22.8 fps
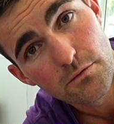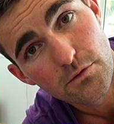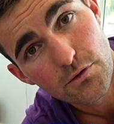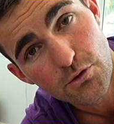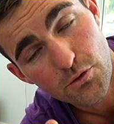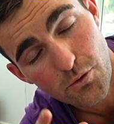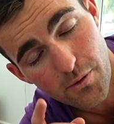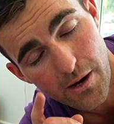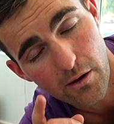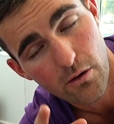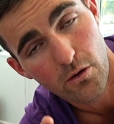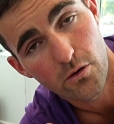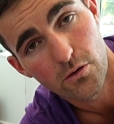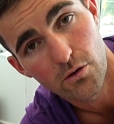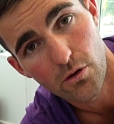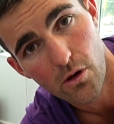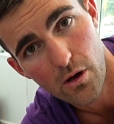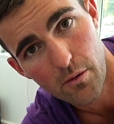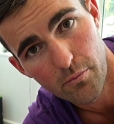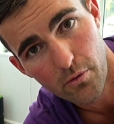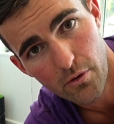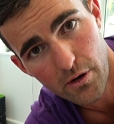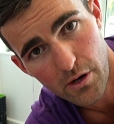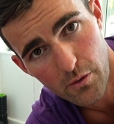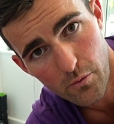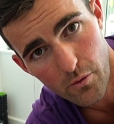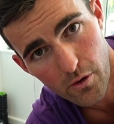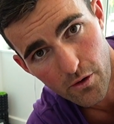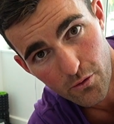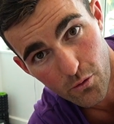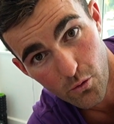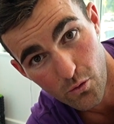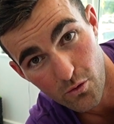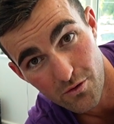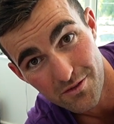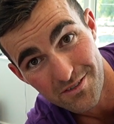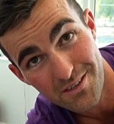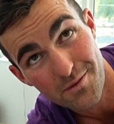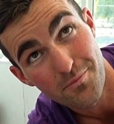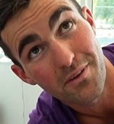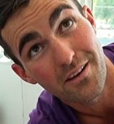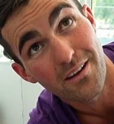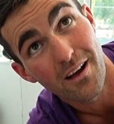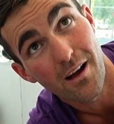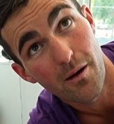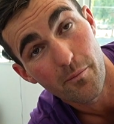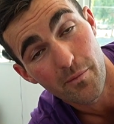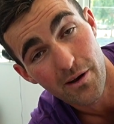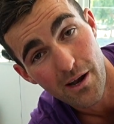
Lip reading: do our online bodywork course and become